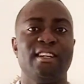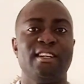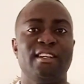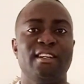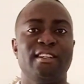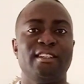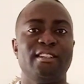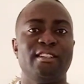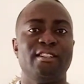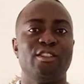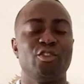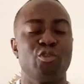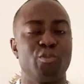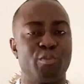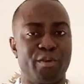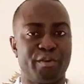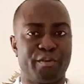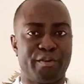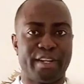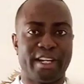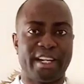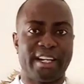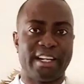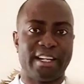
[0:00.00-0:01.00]
you
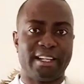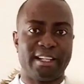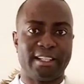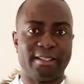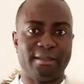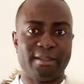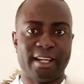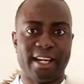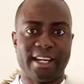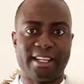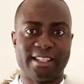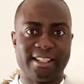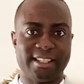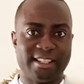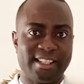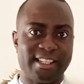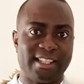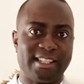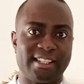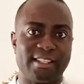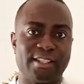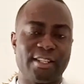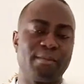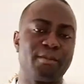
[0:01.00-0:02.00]
prefer that I sit.
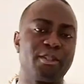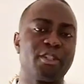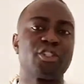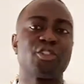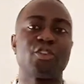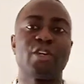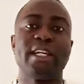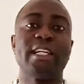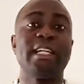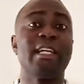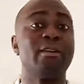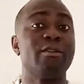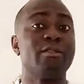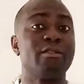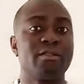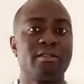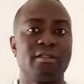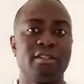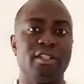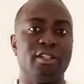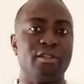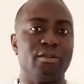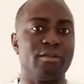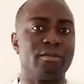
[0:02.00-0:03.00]
So I'm just trying out,
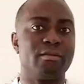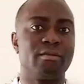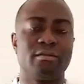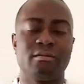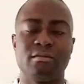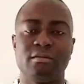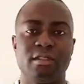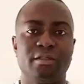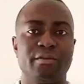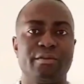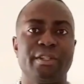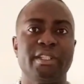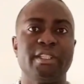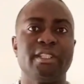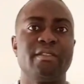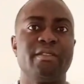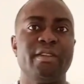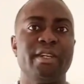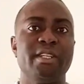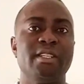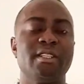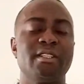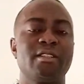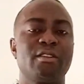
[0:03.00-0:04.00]
you know, different
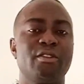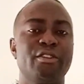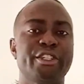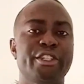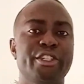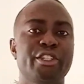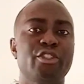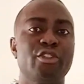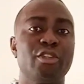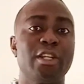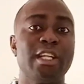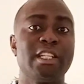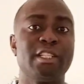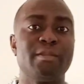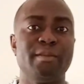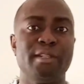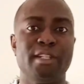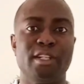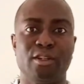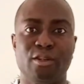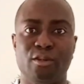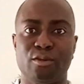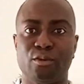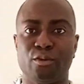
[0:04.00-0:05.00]
things. Continue to let me
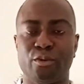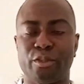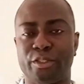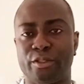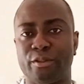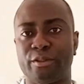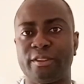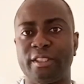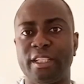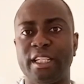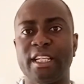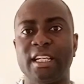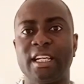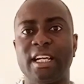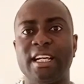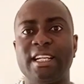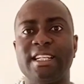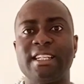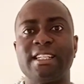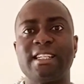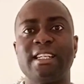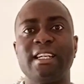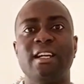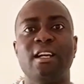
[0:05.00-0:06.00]
know what you think, and
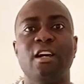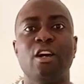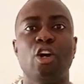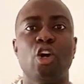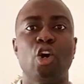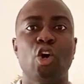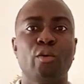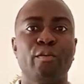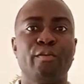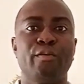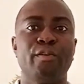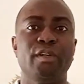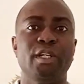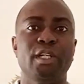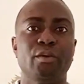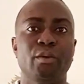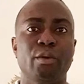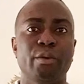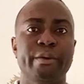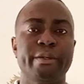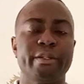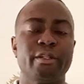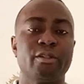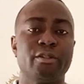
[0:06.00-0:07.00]
hopefully
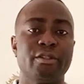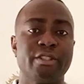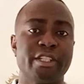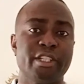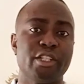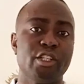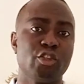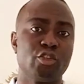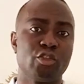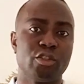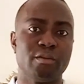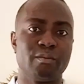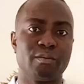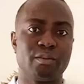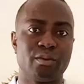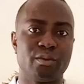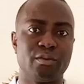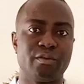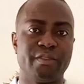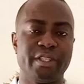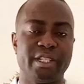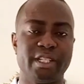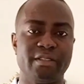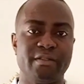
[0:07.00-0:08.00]
we will continue to improve
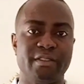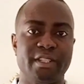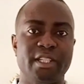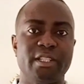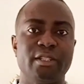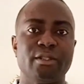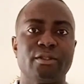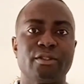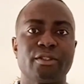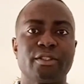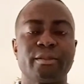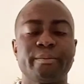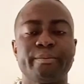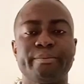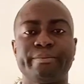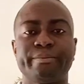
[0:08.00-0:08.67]
these videos.